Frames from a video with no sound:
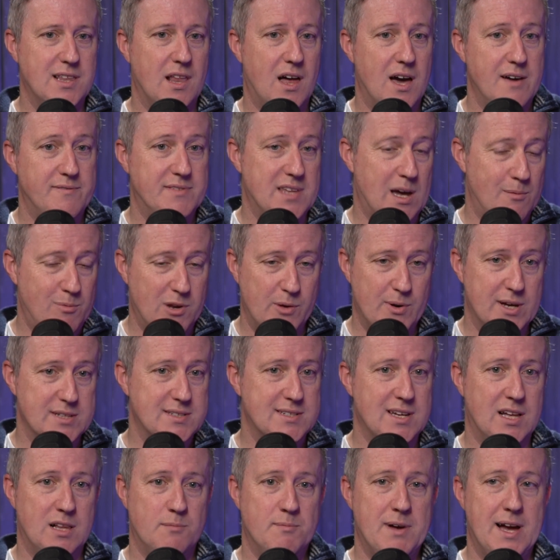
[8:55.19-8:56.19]
live
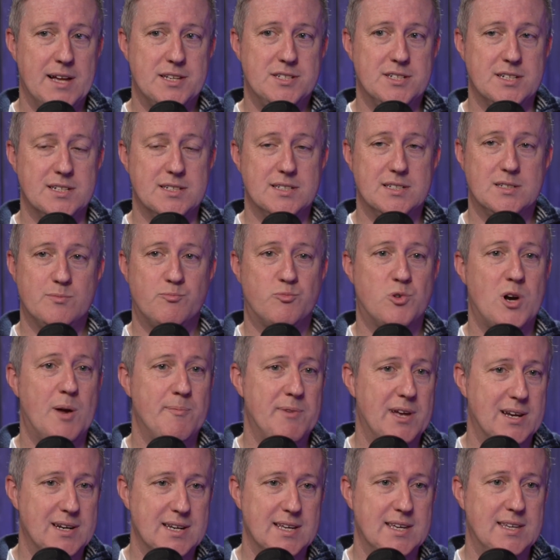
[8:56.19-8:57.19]
WSL matches,
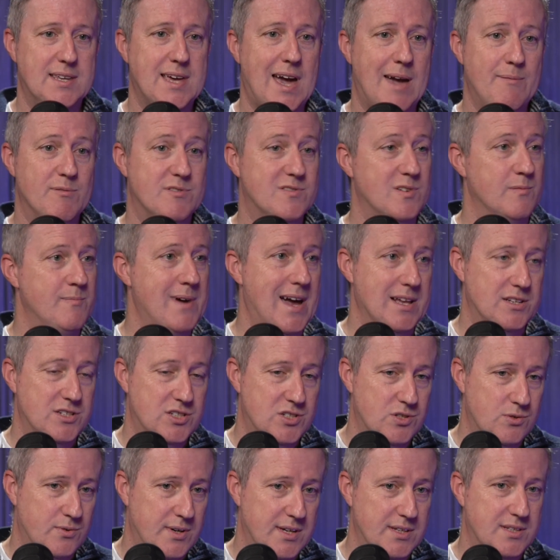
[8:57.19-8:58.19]
Premier League games for Match
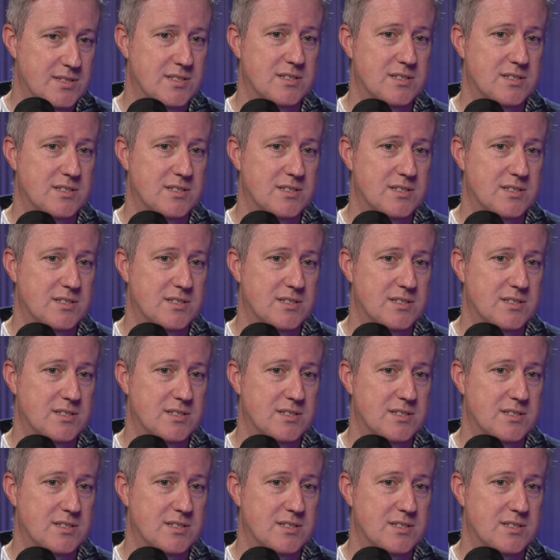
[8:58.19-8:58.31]
Choice,